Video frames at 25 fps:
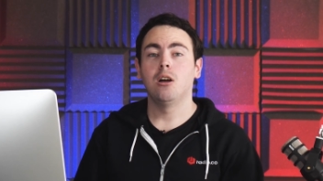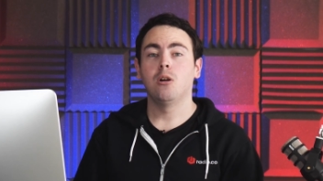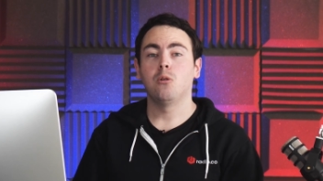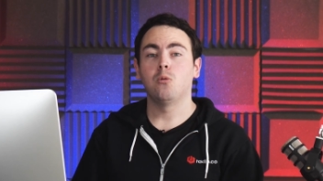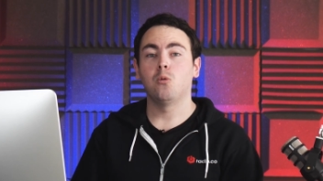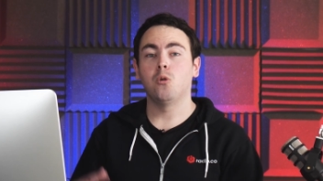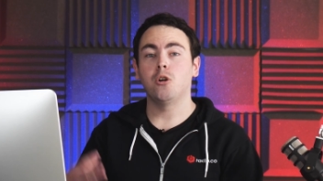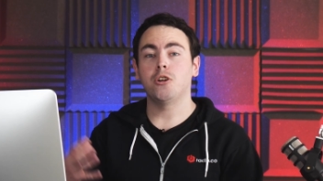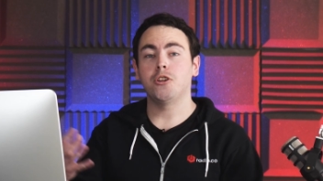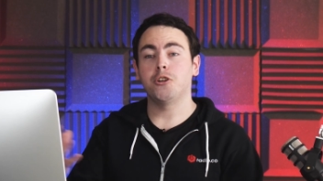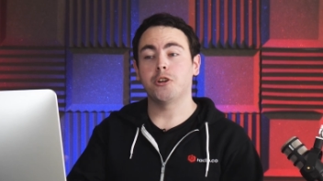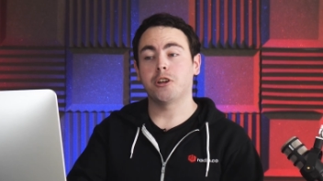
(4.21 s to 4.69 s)

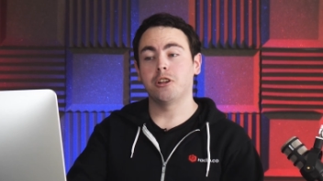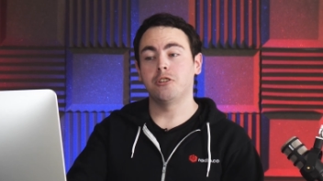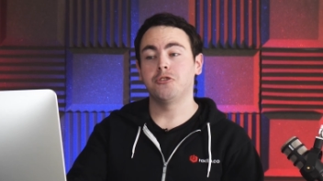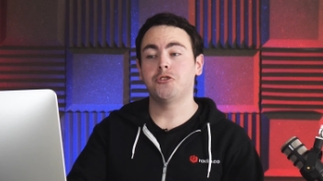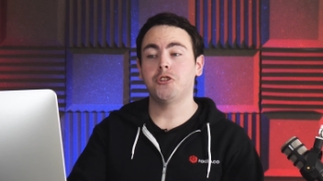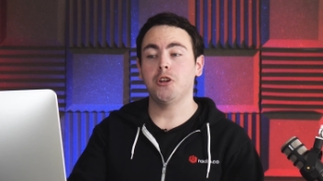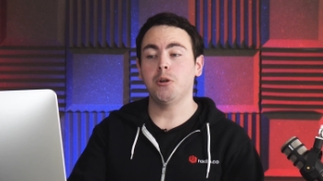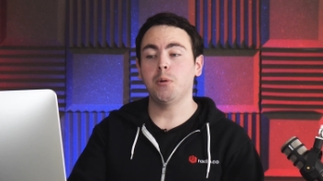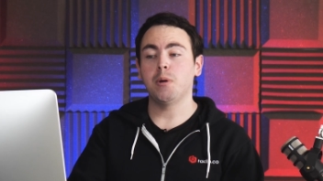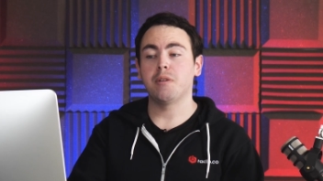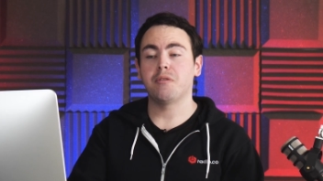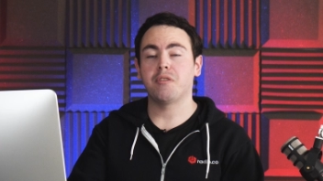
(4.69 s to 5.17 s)
what you can
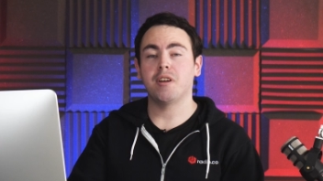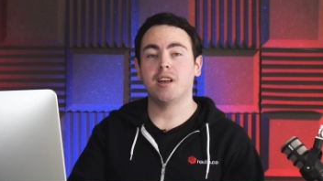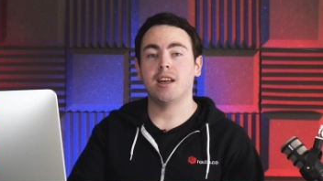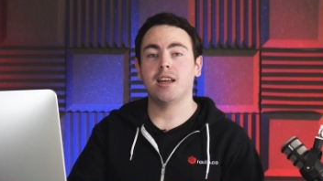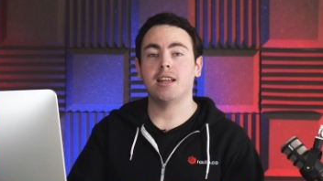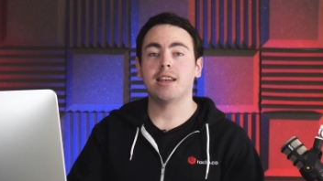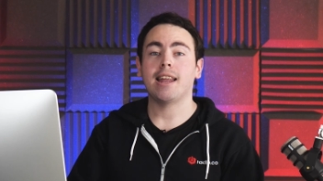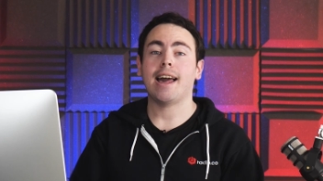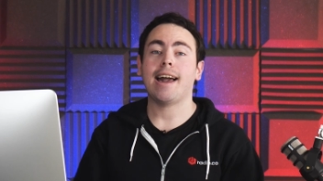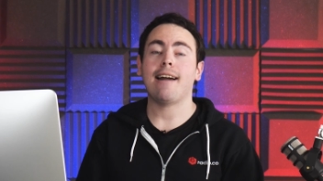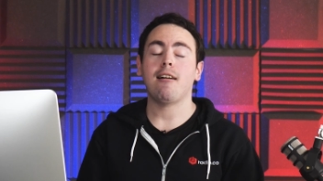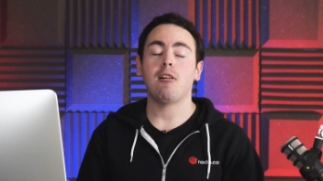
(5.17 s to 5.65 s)
do with it,
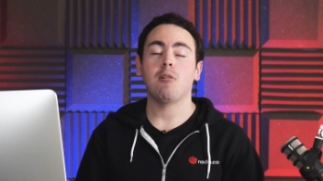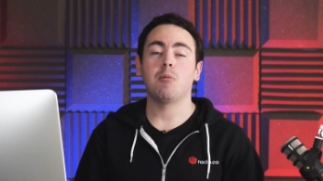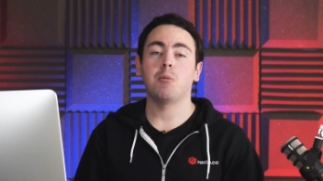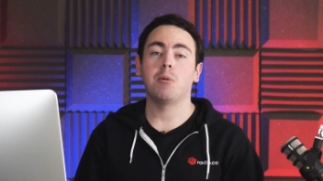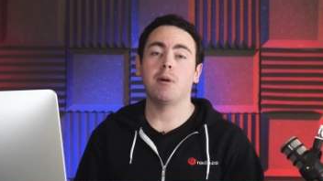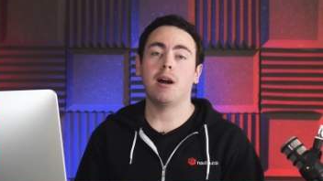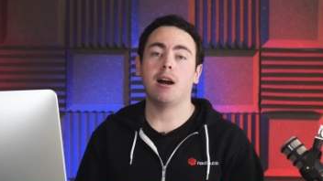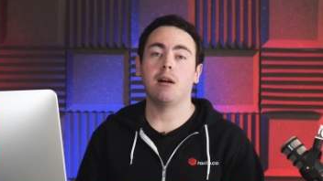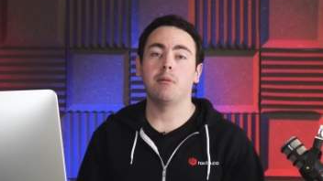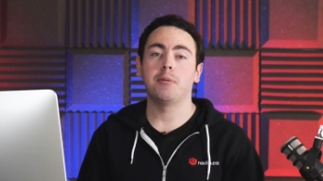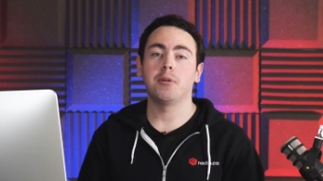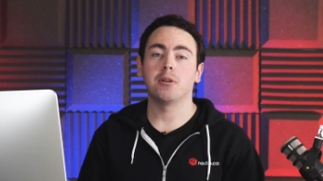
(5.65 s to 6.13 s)
and how it will
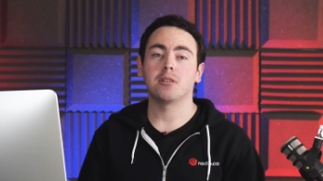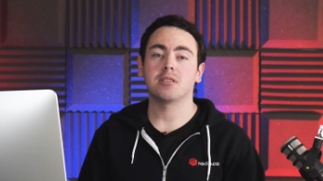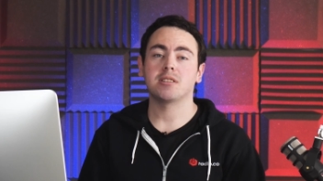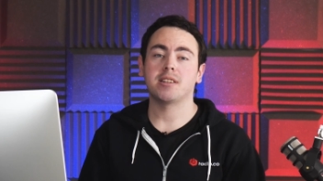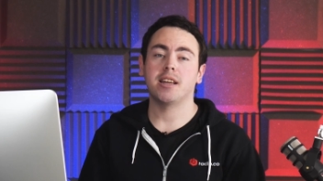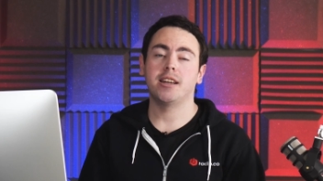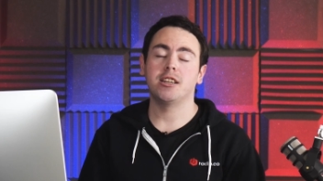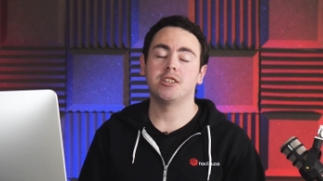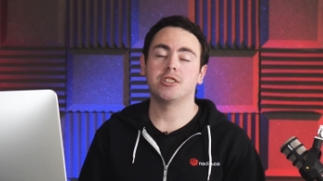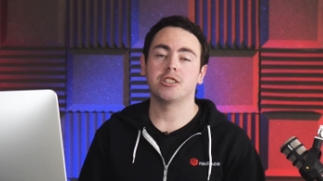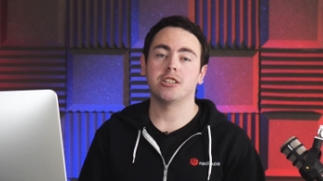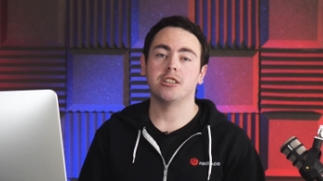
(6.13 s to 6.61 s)
help your
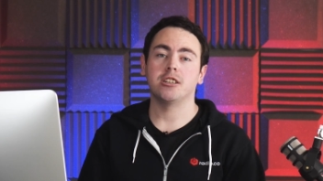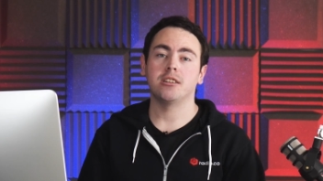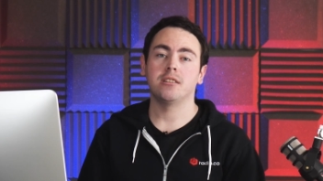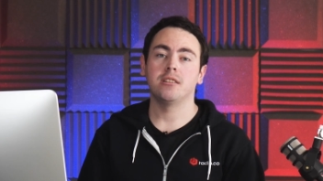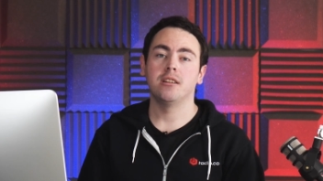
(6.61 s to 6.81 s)
station.